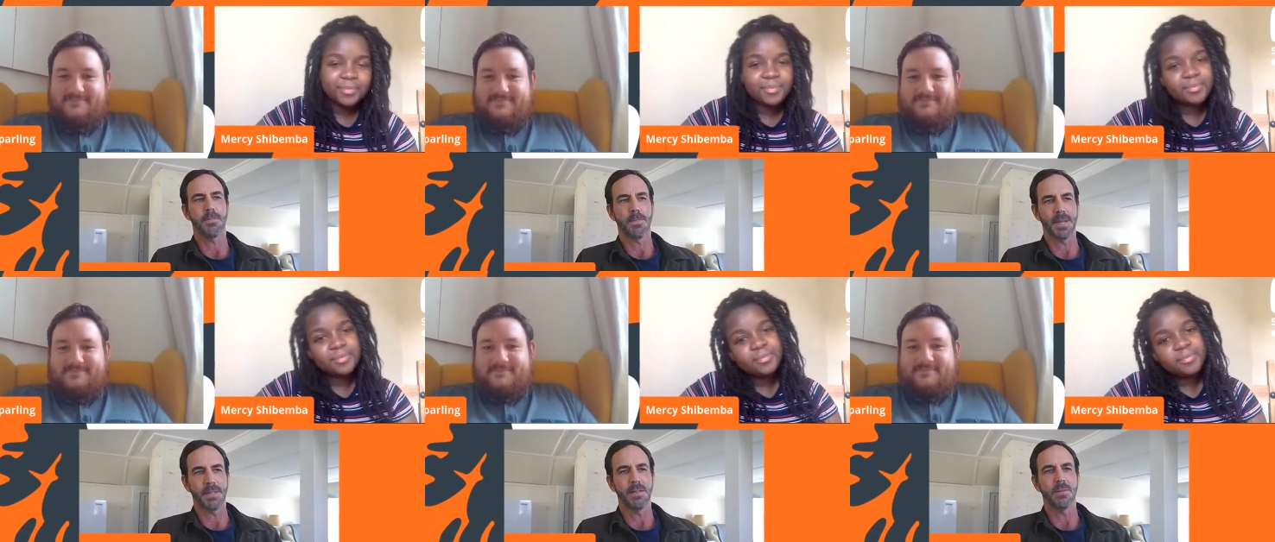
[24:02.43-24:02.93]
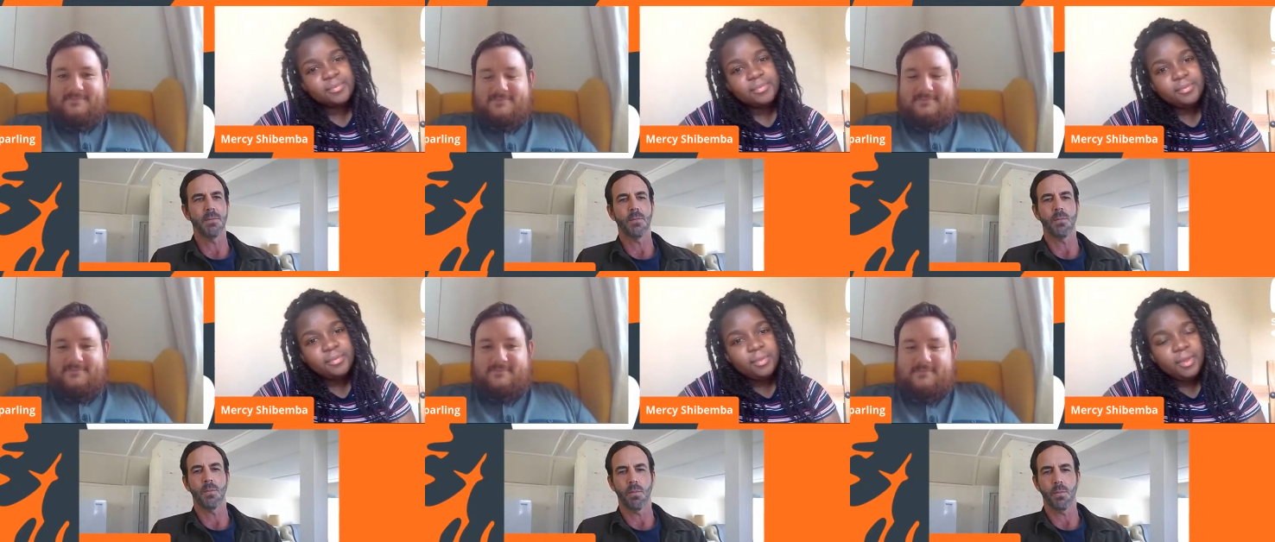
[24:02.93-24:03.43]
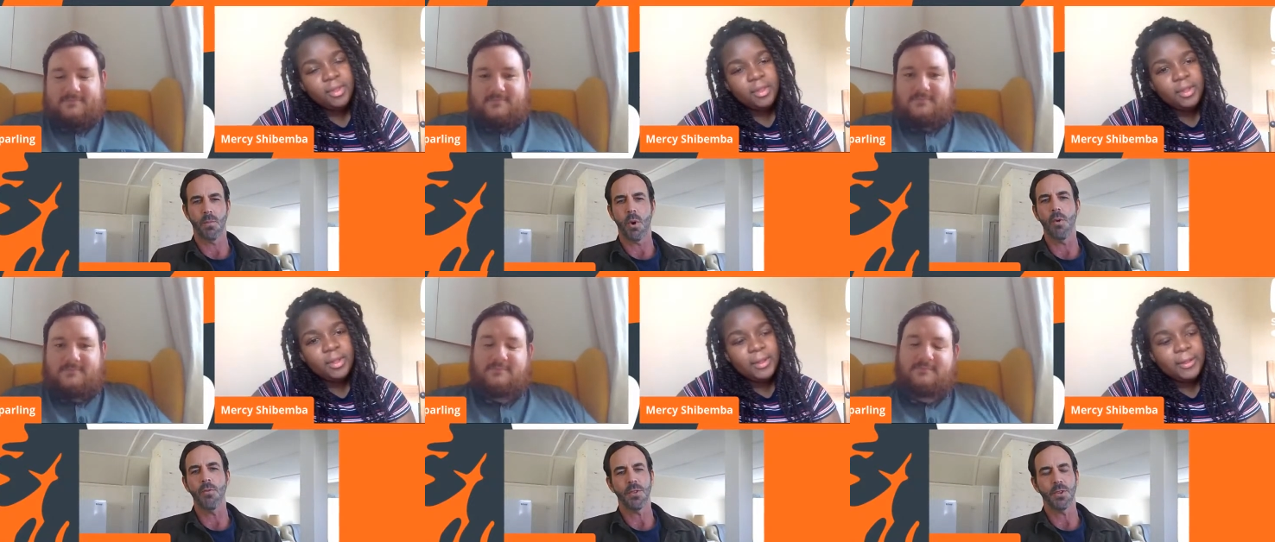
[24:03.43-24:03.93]
Speaker 1: but
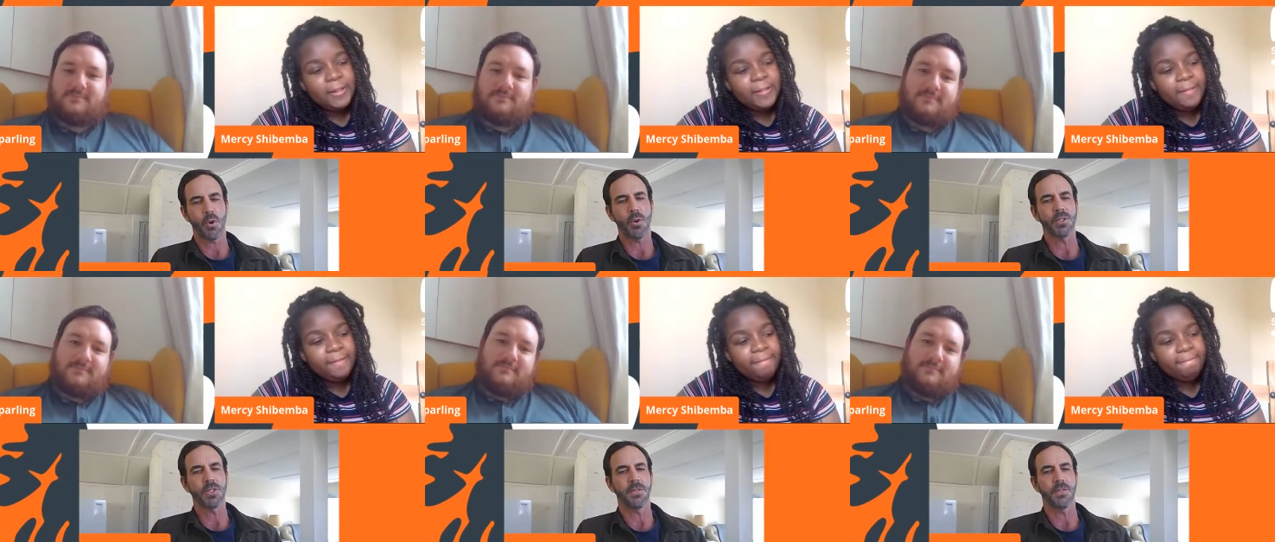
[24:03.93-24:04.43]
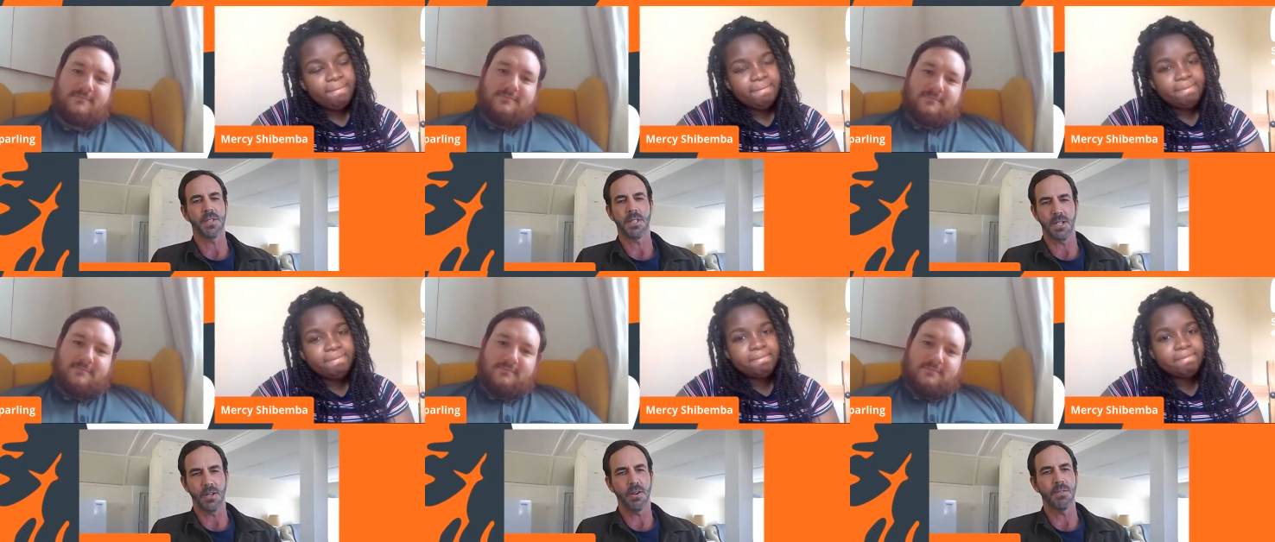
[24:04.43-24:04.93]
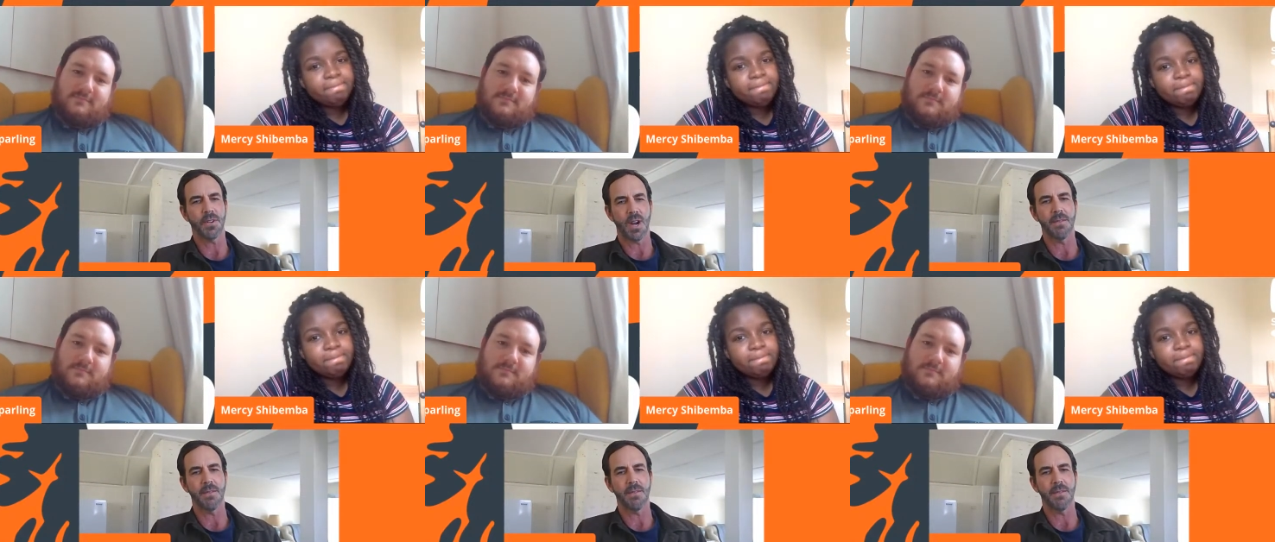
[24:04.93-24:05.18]
over the course of a year of